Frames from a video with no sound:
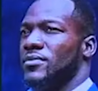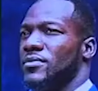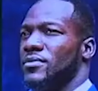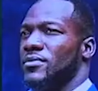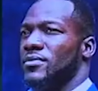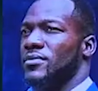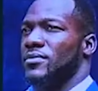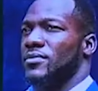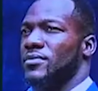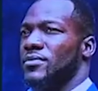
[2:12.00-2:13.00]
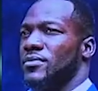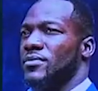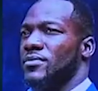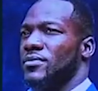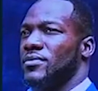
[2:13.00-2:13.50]

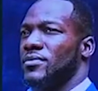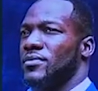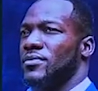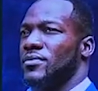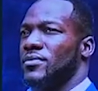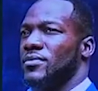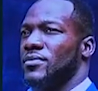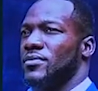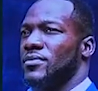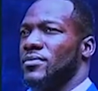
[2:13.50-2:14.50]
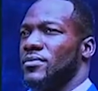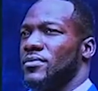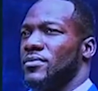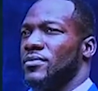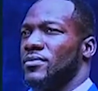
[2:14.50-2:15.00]

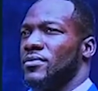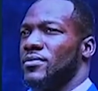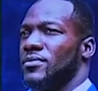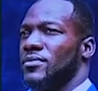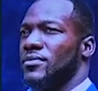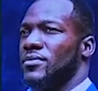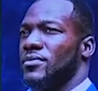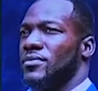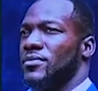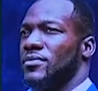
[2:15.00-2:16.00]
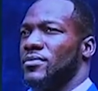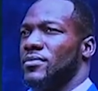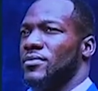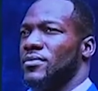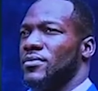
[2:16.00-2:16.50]

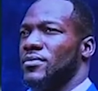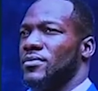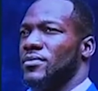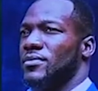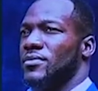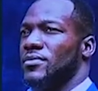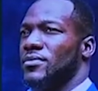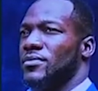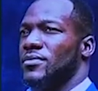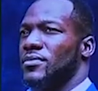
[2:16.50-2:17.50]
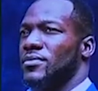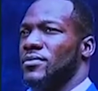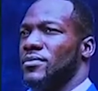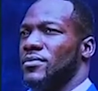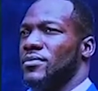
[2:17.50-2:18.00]

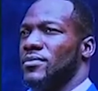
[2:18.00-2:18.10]
The person shown says nothing.